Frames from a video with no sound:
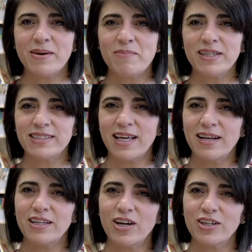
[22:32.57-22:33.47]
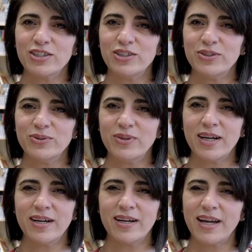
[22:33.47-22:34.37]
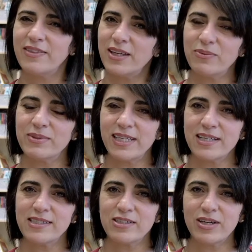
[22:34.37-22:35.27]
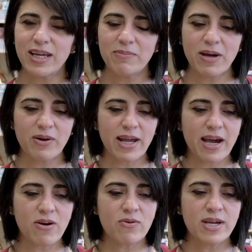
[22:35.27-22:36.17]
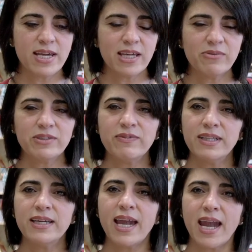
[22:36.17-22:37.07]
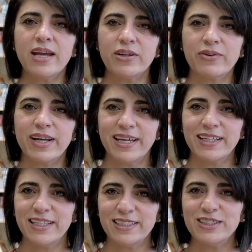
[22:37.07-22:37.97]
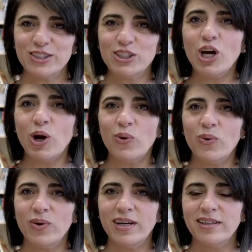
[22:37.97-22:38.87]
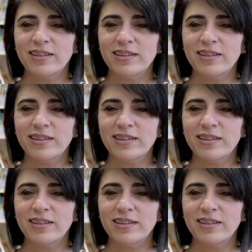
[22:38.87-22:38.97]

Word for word: My son, I talked to you, uh, I think it was yesterday, about how he was feeling angry and he didn't know.